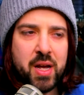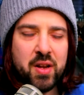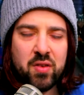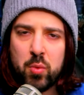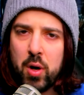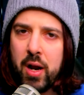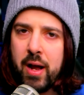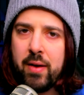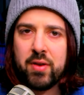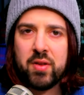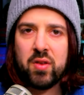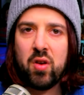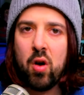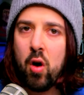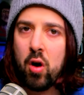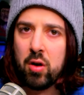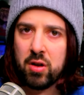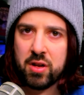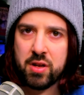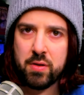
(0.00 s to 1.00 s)
That's want I have a
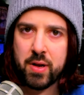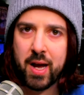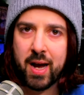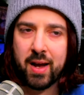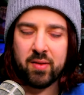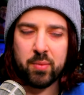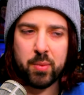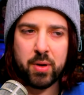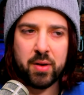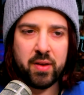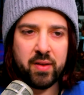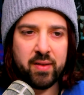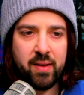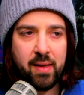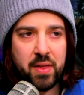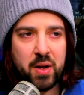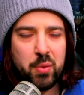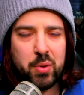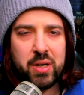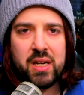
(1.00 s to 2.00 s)
talk to you guys about this. I
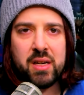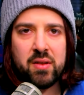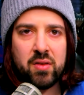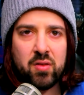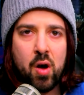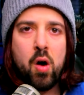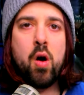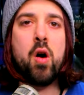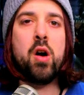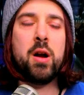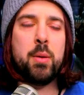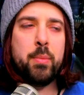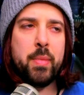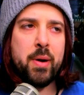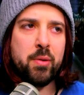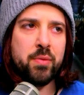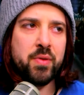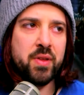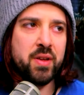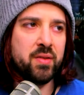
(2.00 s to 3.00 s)
think we need to talk
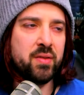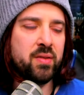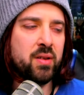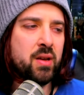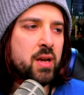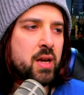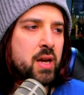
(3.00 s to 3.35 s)
about this.